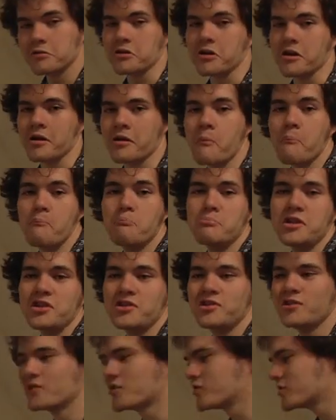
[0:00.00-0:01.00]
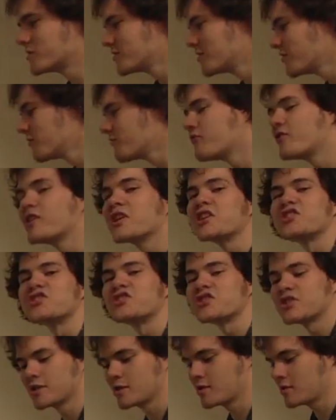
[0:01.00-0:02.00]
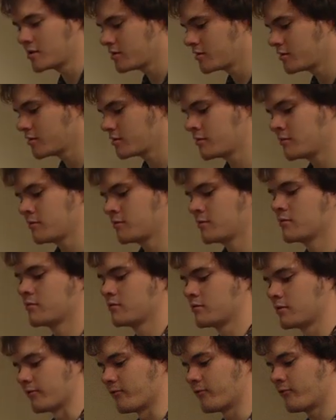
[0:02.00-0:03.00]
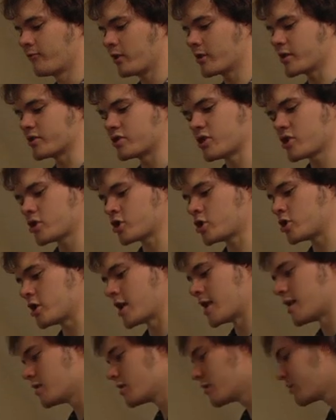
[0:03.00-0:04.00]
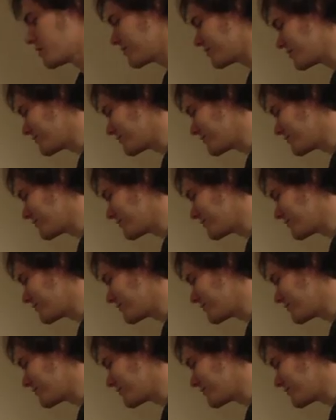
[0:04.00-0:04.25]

Yeah, meetings, figures. The fuck is this shit?